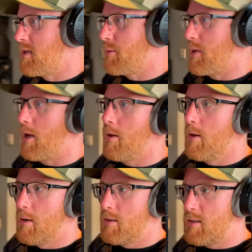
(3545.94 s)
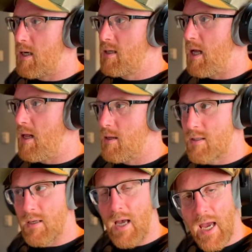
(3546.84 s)
we go 16ths,
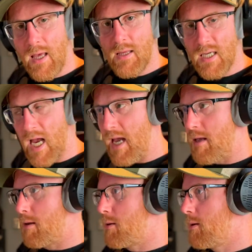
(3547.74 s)
8th, 8th.